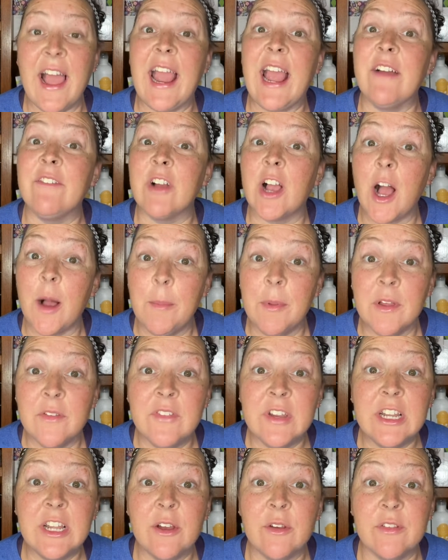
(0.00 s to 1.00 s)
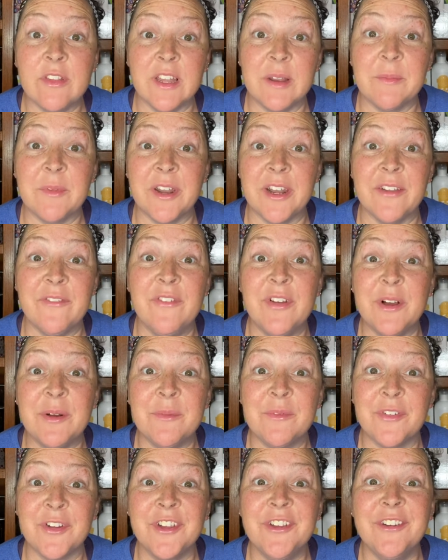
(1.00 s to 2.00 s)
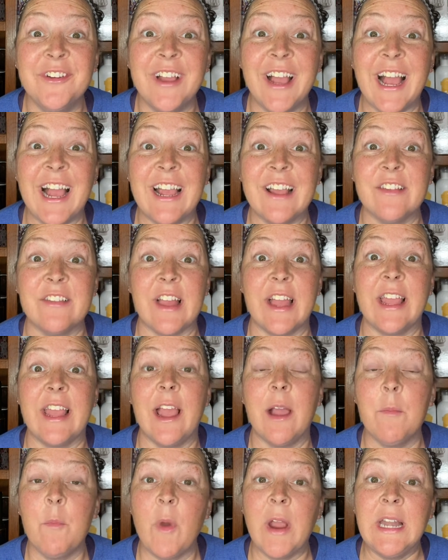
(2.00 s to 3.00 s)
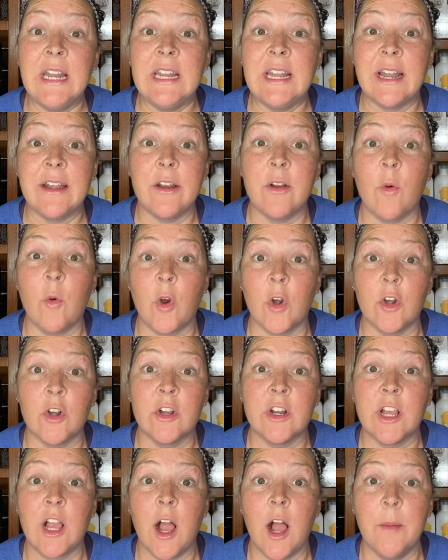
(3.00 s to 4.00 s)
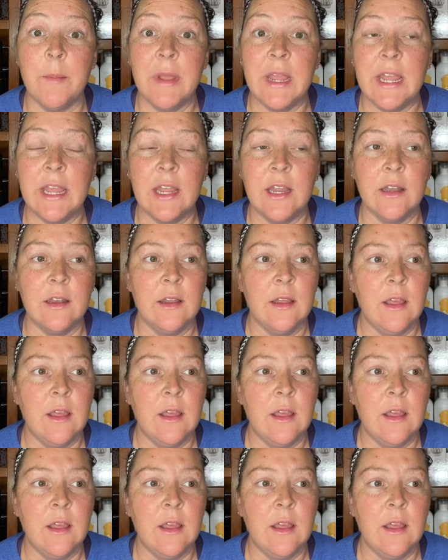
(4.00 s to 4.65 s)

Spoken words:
I have a couple of videos that I'm going to film for you guys. I am waiting on an order to come in.